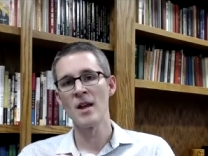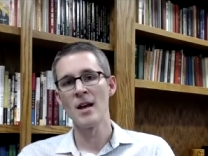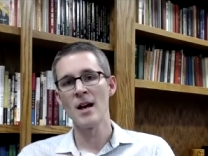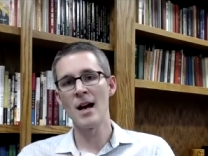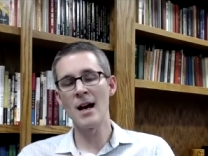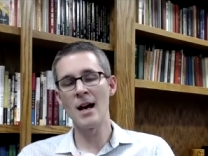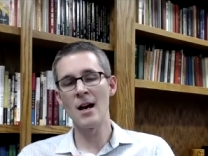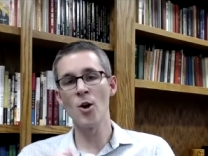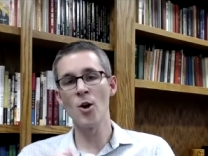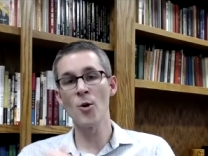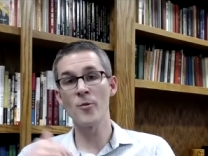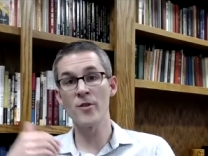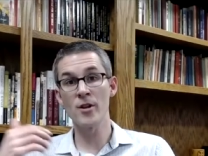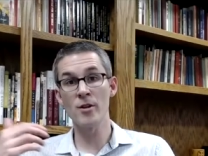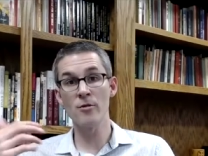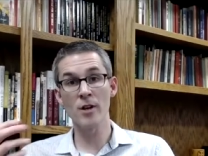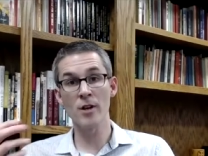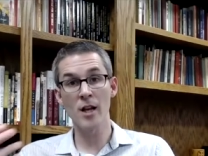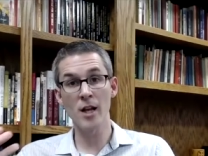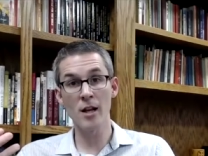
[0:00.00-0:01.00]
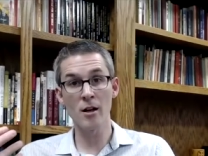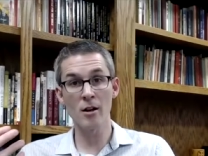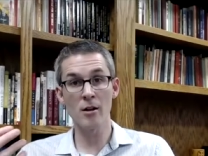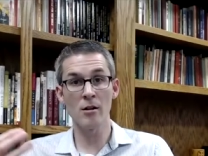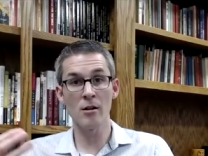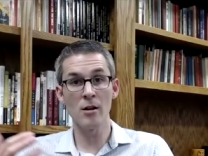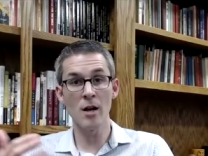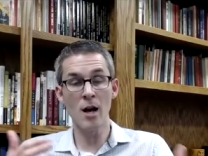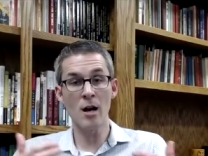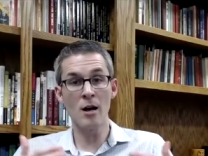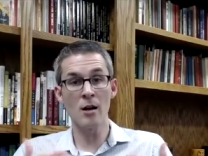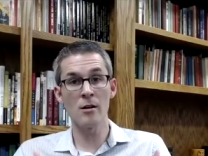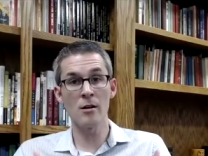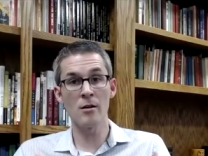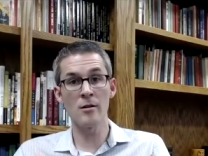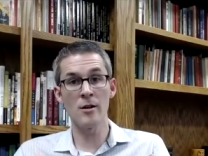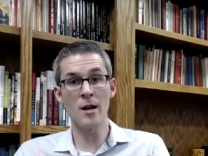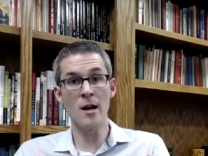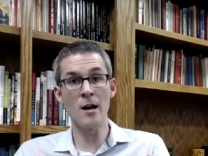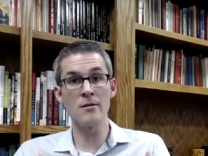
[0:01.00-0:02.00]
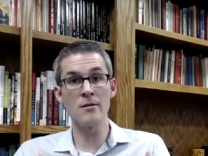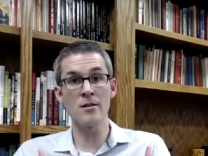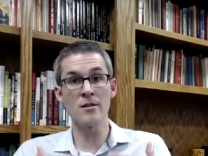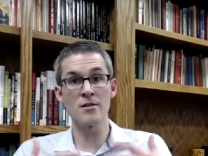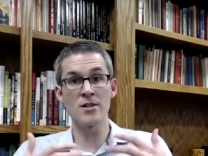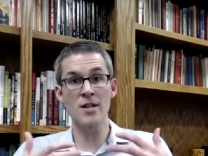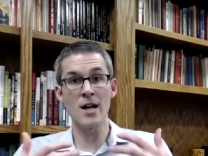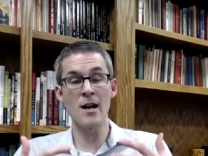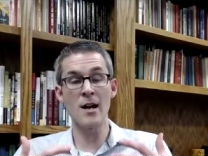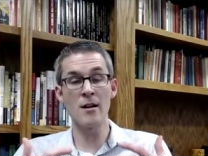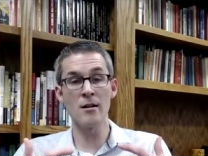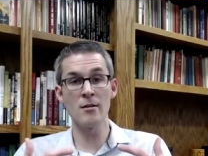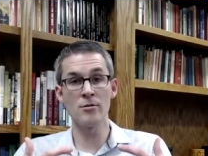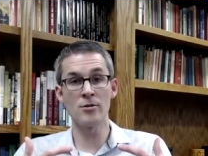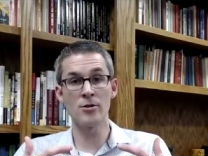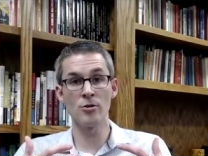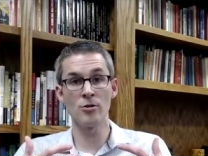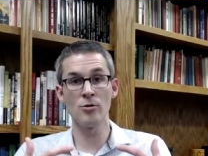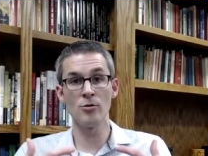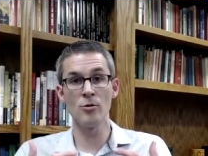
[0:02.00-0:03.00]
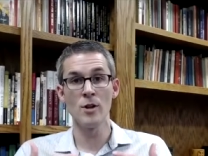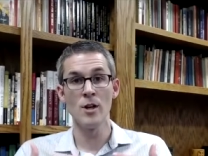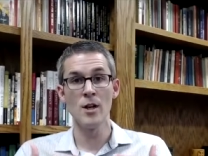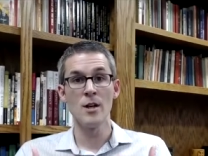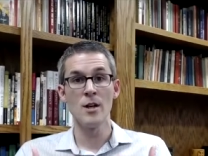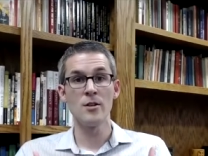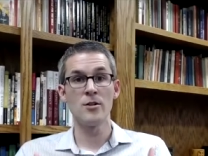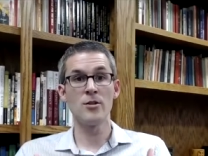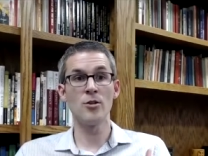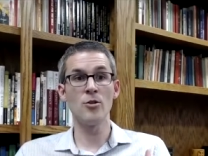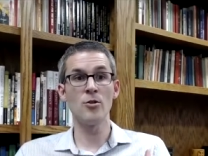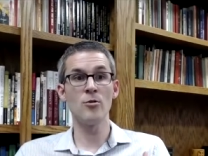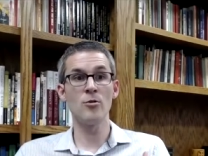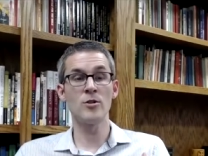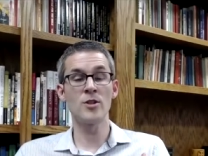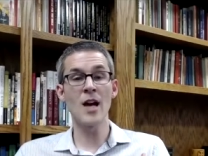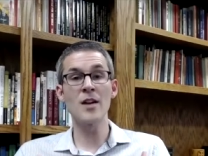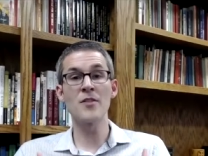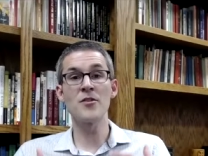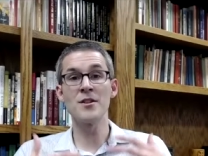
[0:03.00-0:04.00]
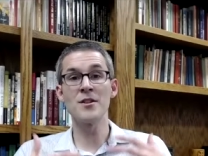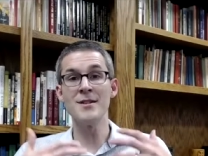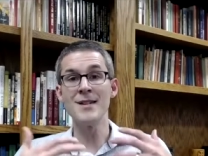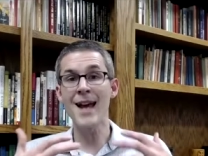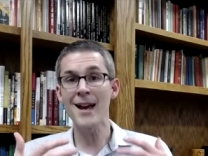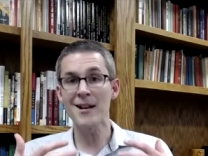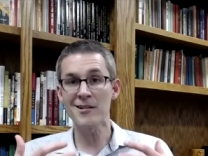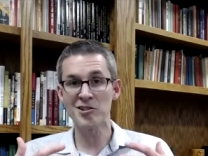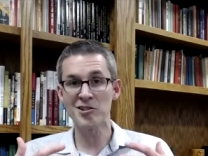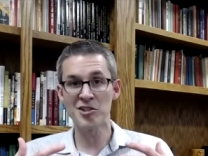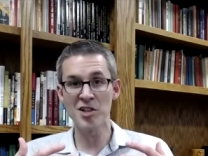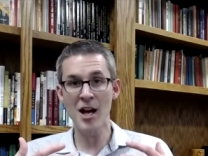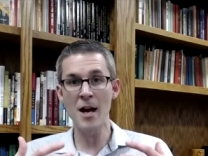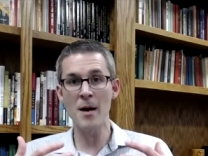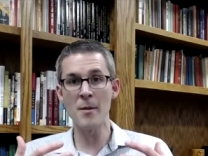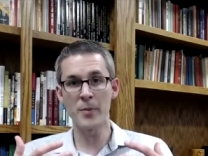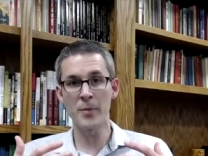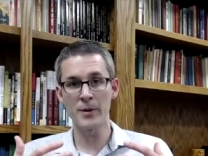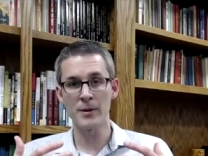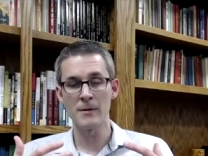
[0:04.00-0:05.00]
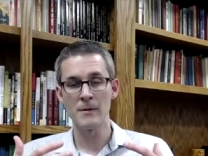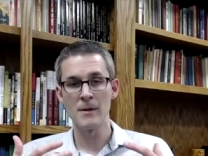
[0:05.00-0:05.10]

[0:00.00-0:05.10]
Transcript: I hope that you adhere our, our desire to, to take the next step